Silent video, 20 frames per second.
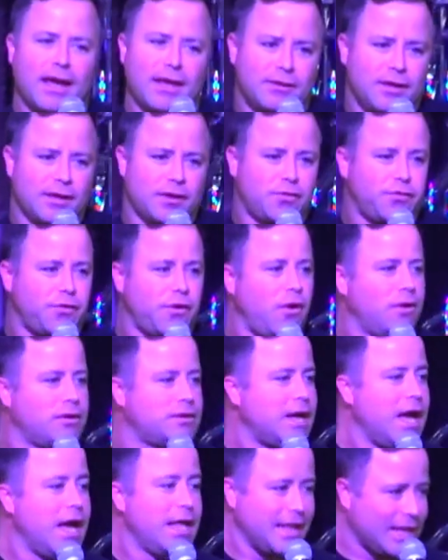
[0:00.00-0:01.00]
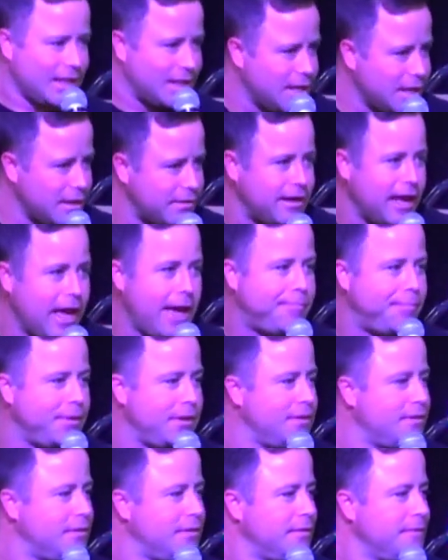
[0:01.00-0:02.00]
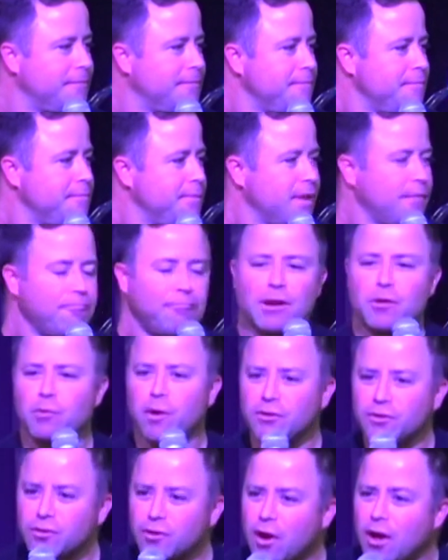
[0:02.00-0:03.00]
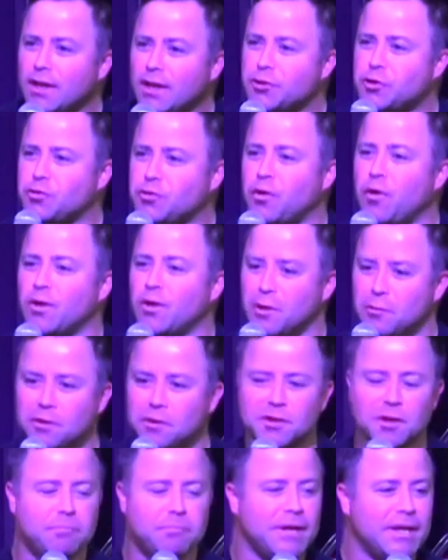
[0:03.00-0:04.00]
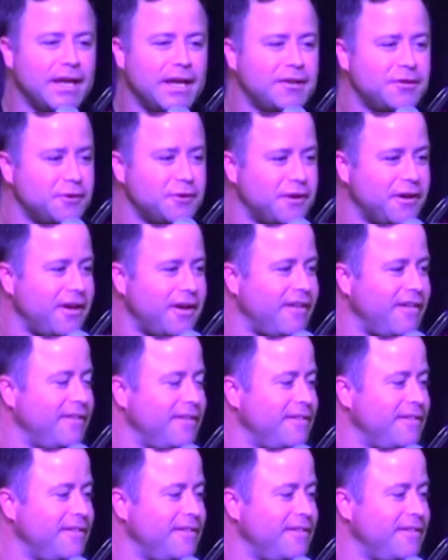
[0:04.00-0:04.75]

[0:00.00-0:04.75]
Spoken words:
it's his fault that this happened. But it was not his fault. He was obedient to God.